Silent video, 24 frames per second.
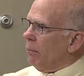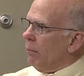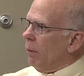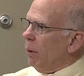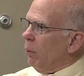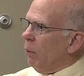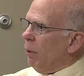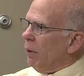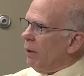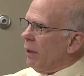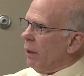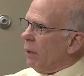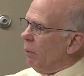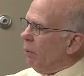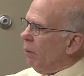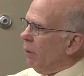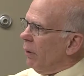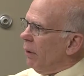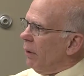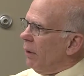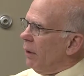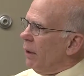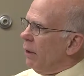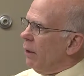but what they
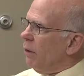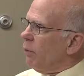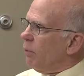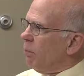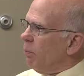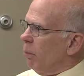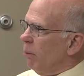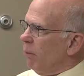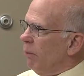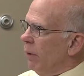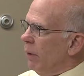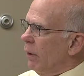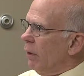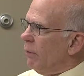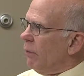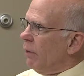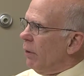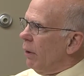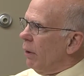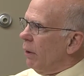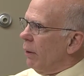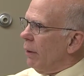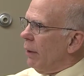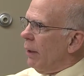really need is preventive
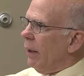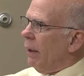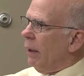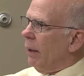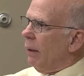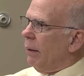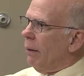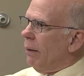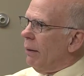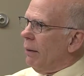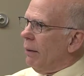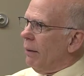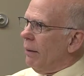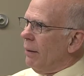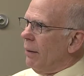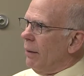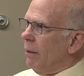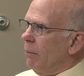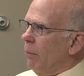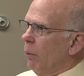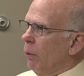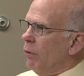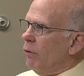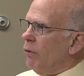care. And the
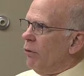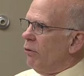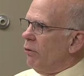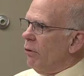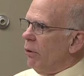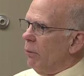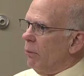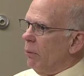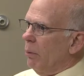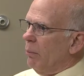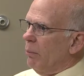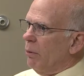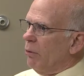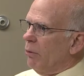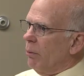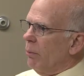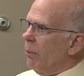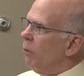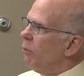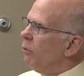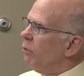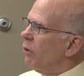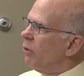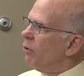emergency room is the
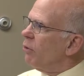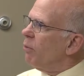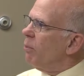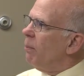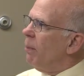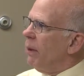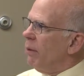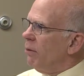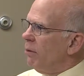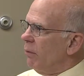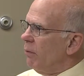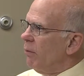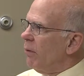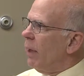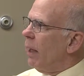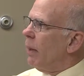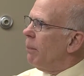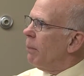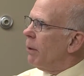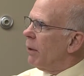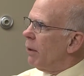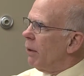most expensive type